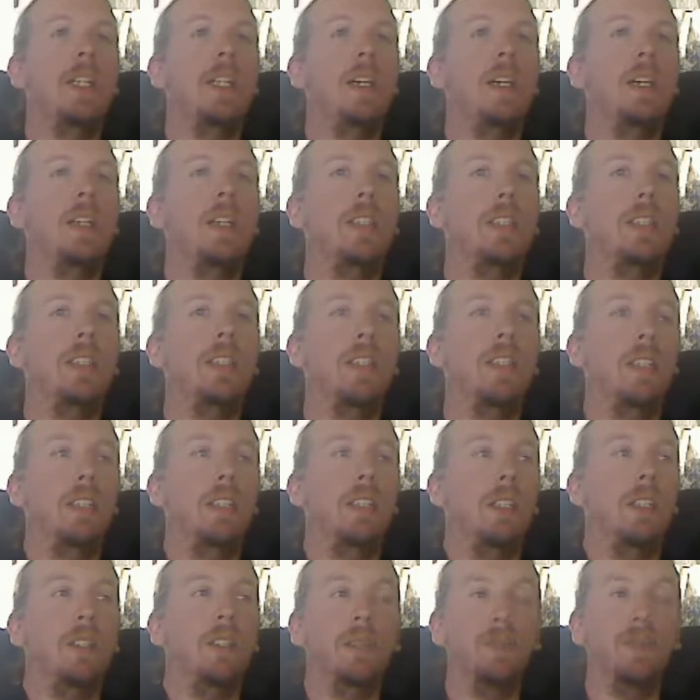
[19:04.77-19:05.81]
I just, you
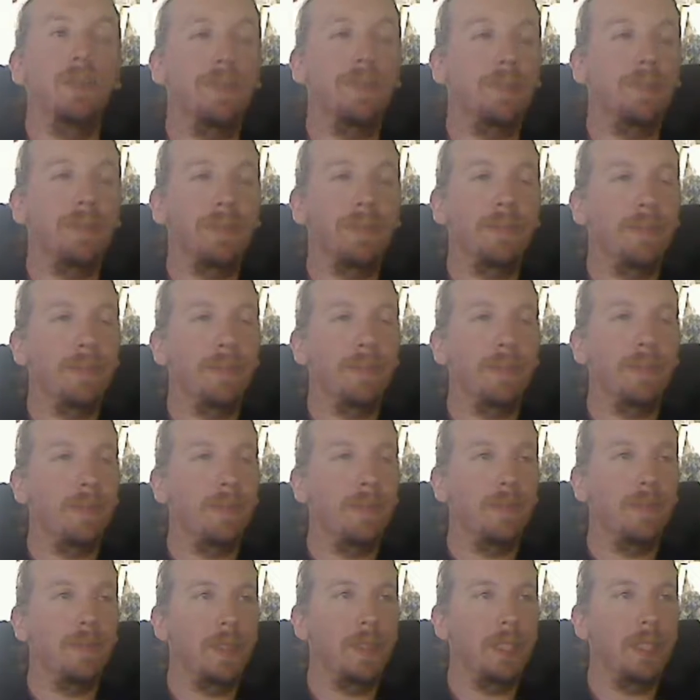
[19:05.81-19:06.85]
know,
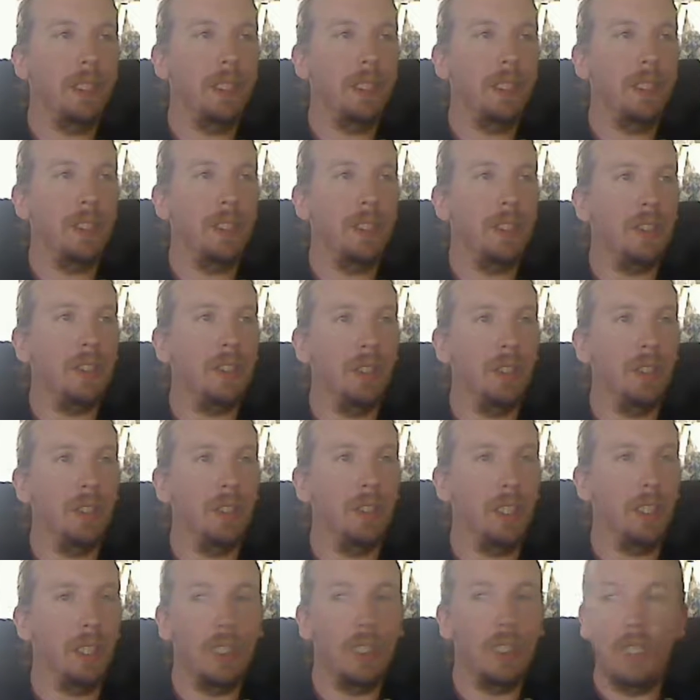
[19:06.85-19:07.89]
it's just
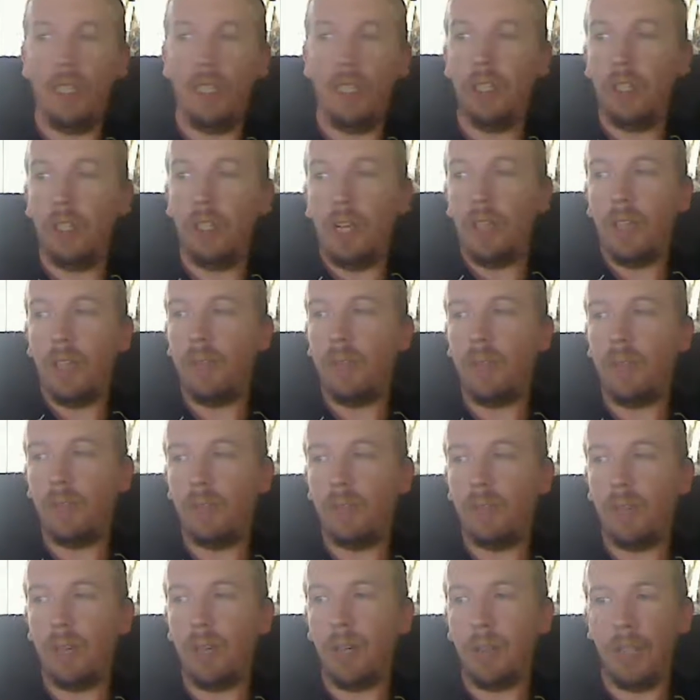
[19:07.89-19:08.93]
annoying. They're not even in
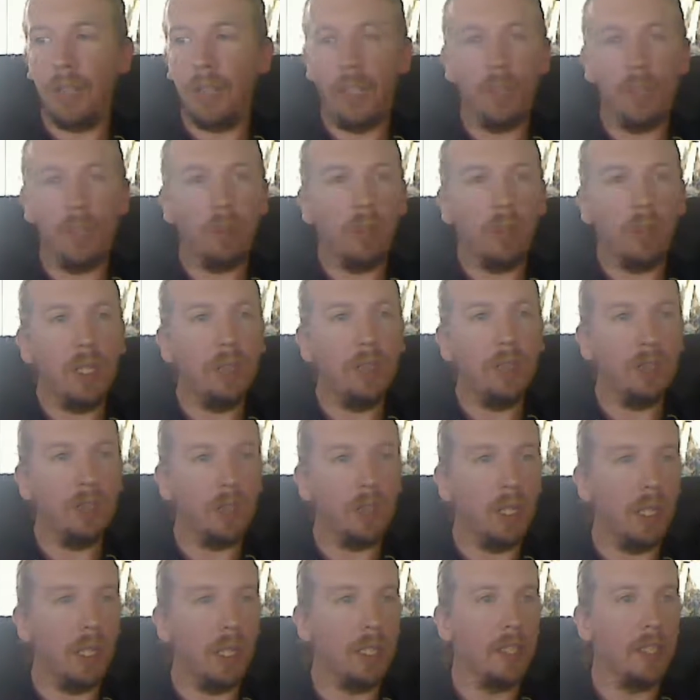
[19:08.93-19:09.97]
flower yet. The plants are
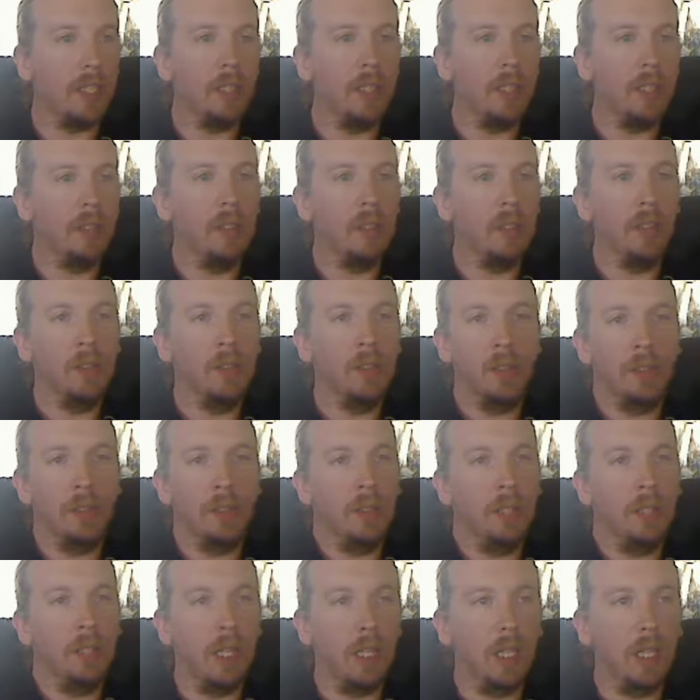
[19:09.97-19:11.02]
like,
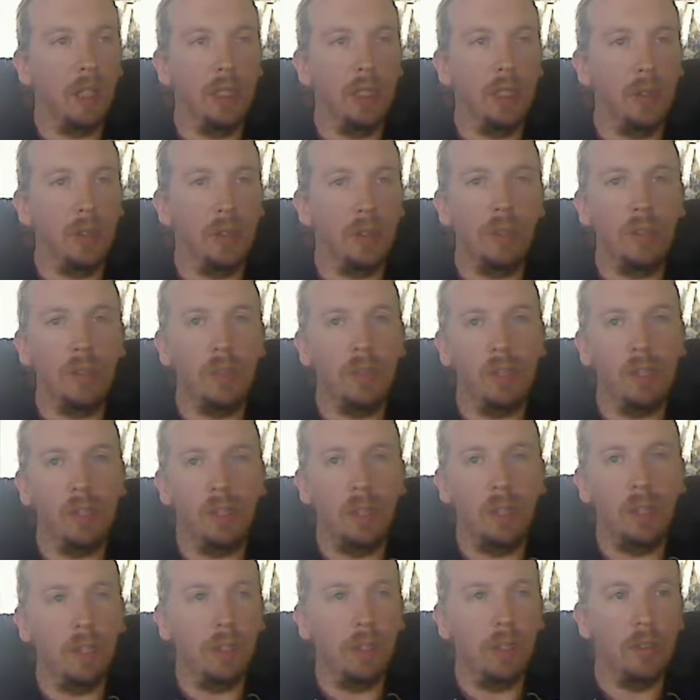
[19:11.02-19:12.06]
I don't know, two feet
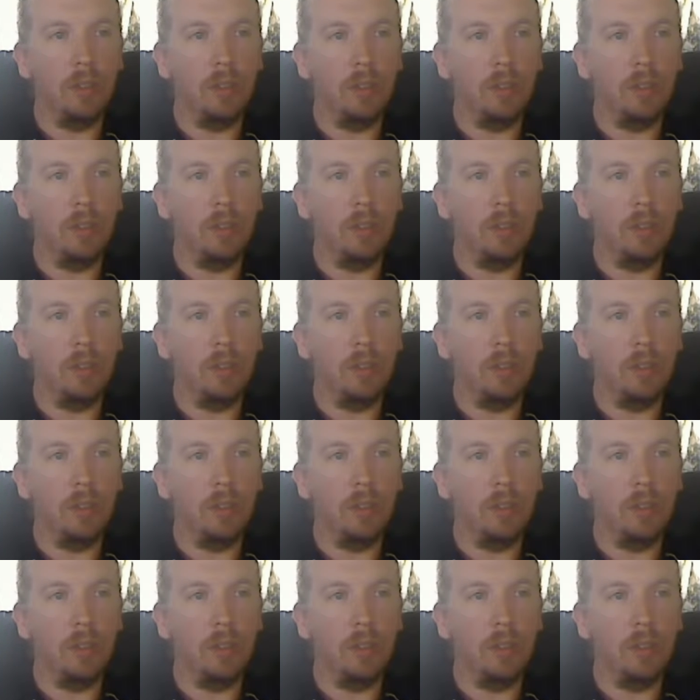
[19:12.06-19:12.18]
tall.